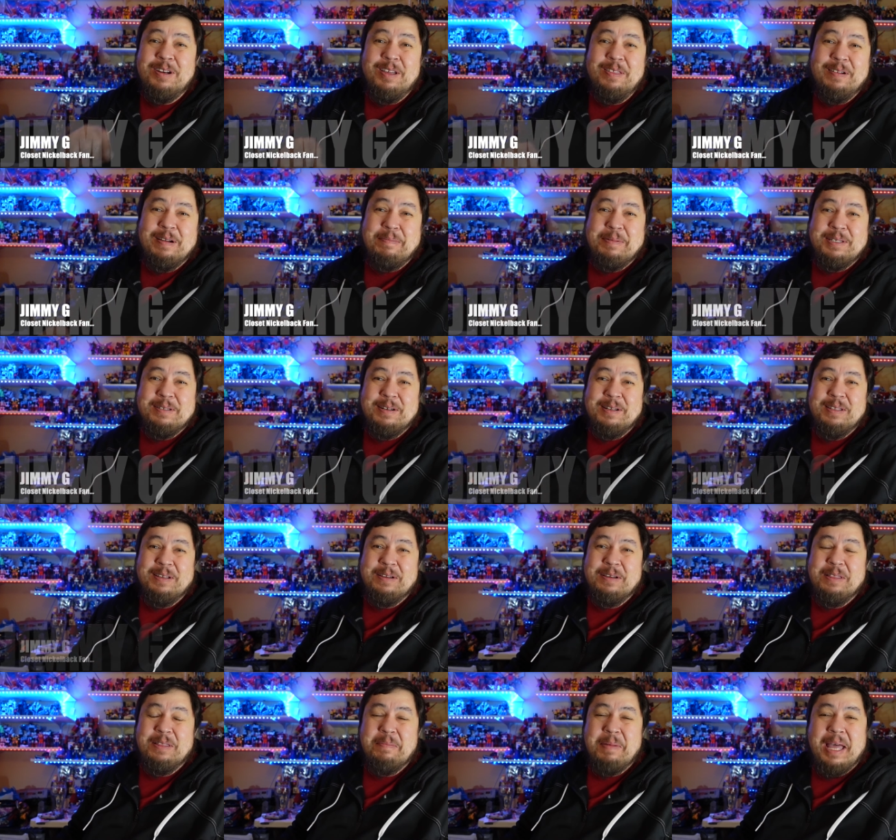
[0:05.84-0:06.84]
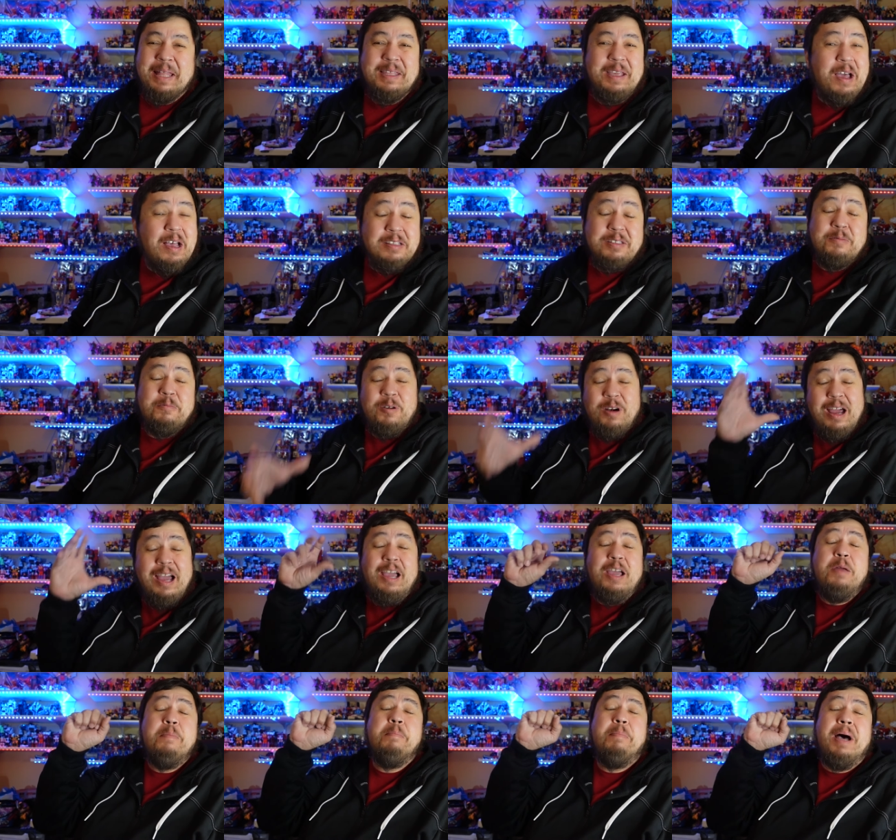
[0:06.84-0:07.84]
another episode of The Good, The Bad, The Awesome, where I
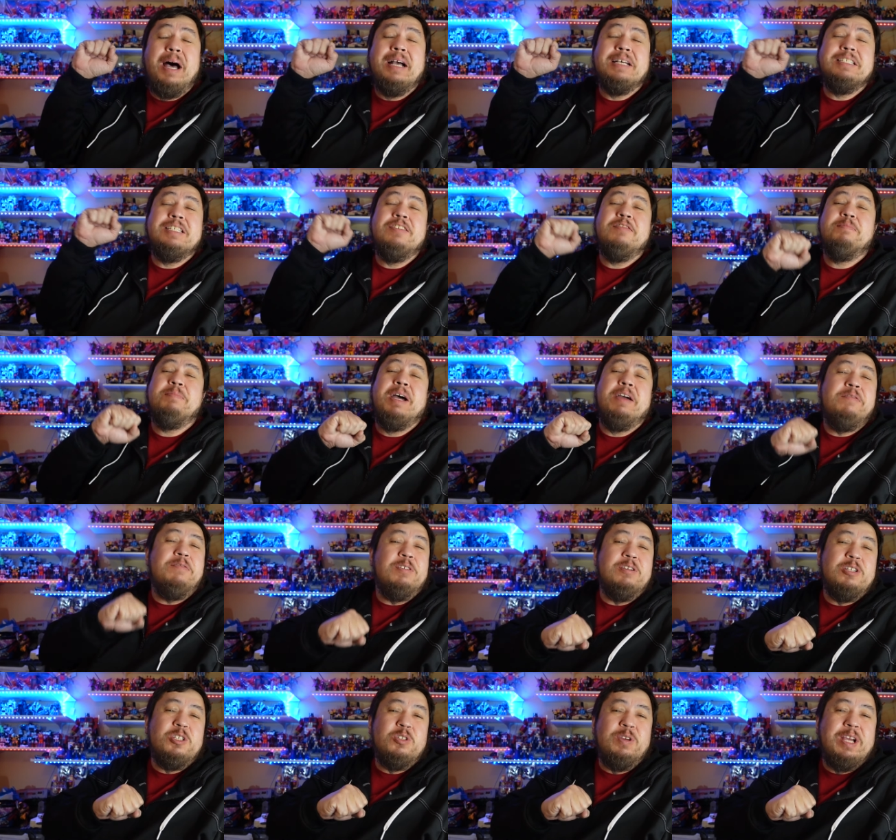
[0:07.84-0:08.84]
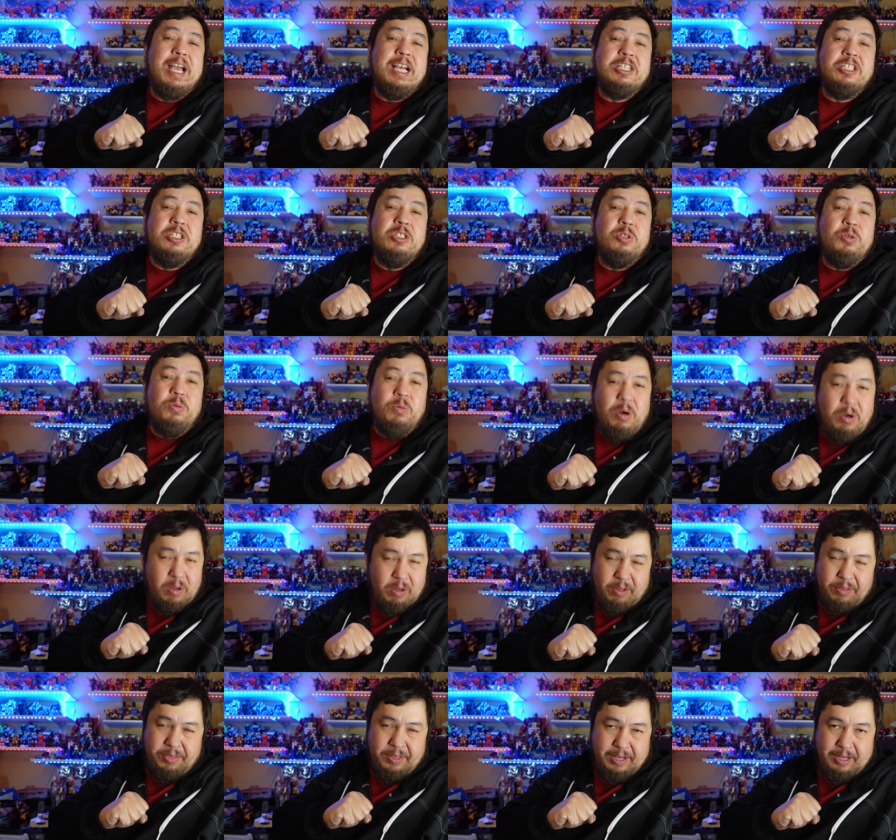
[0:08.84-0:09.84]
unbox, give my first reaction to
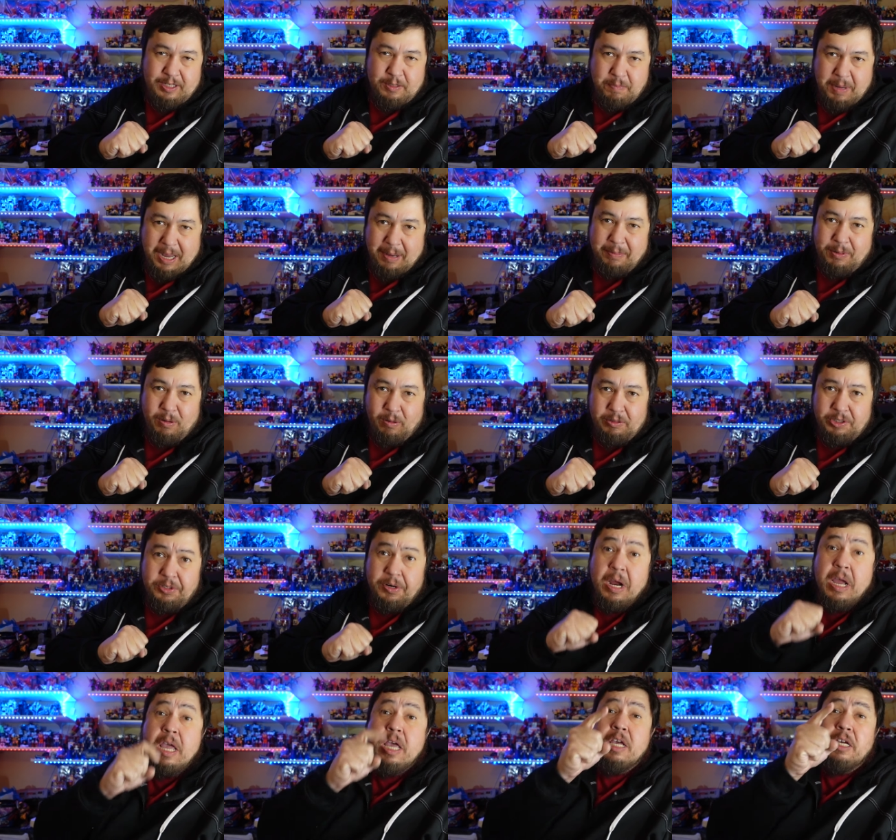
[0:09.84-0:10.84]
all things pop culture.